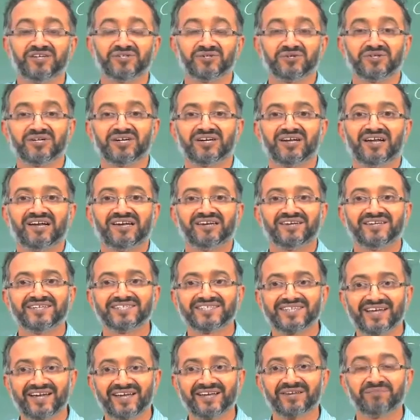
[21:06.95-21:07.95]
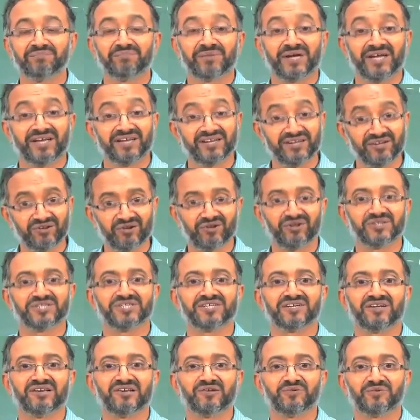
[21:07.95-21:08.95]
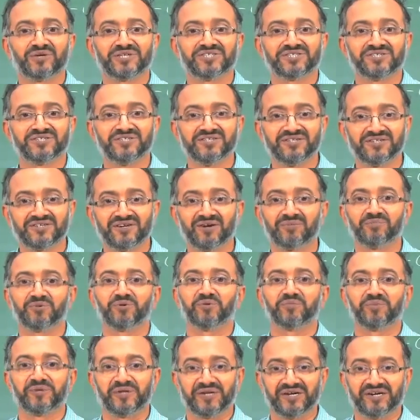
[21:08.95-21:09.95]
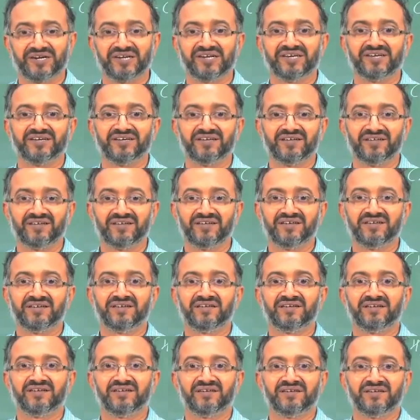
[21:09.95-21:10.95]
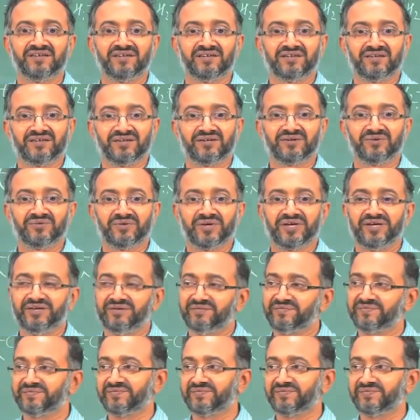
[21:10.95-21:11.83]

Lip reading: so that I will design my rheological questions appropriately. Okay.